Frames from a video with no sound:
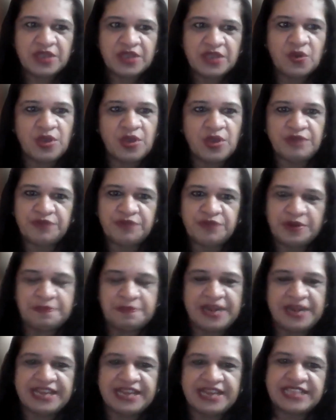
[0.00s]
go in for a
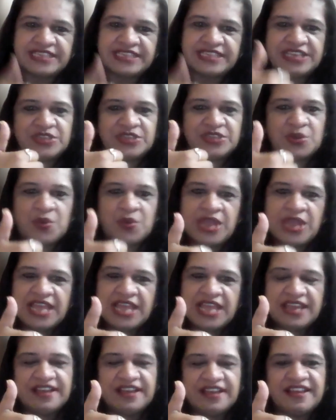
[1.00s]
pregnancy. So
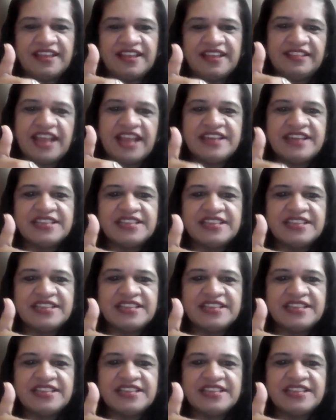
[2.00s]
that